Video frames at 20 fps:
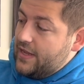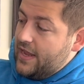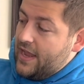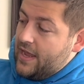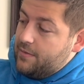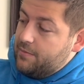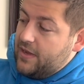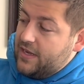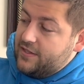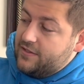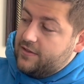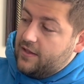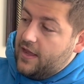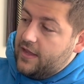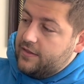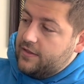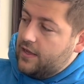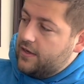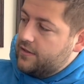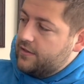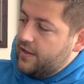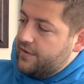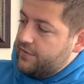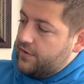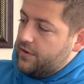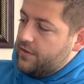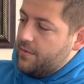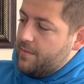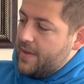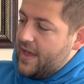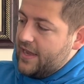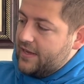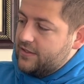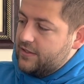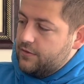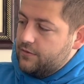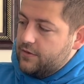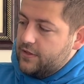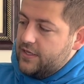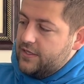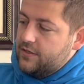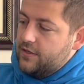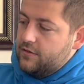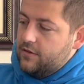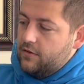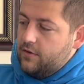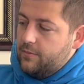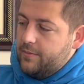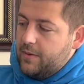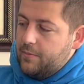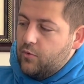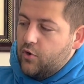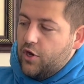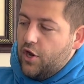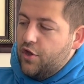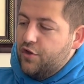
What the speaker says: and my slide lock lever. And the magazine release is a little bit more